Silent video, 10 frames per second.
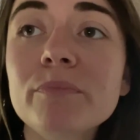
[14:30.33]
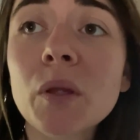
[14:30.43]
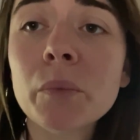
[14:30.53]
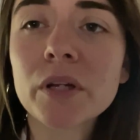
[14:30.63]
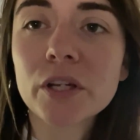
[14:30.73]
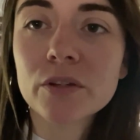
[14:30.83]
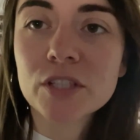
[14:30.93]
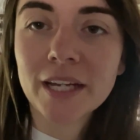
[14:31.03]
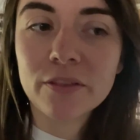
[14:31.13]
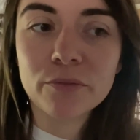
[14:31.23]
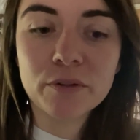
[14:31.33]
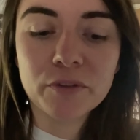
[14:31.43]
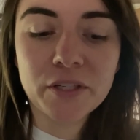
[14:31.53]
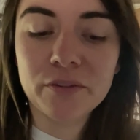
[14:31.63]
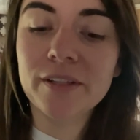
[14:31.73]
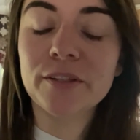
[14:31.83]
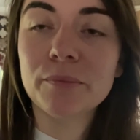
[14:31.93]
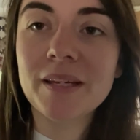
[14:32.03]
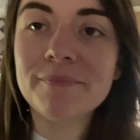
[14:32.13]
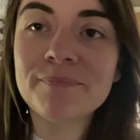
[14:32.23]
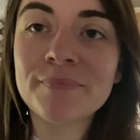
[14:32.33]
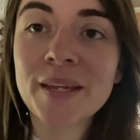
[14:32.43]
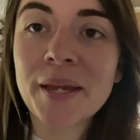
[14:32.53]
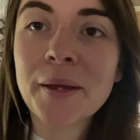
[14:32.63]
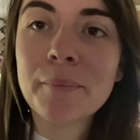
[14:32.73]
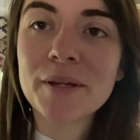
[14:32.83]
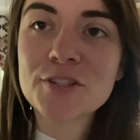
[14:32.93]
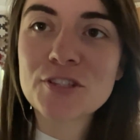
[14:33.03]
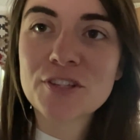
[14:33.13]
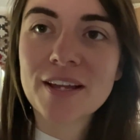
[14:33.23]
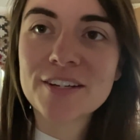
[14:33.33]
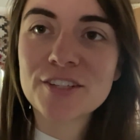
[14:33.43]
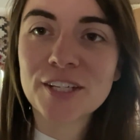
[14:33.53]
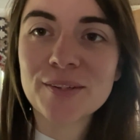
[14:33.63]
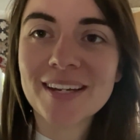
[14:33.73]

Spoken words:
We're gonna go check out the river here in a little bit, but just check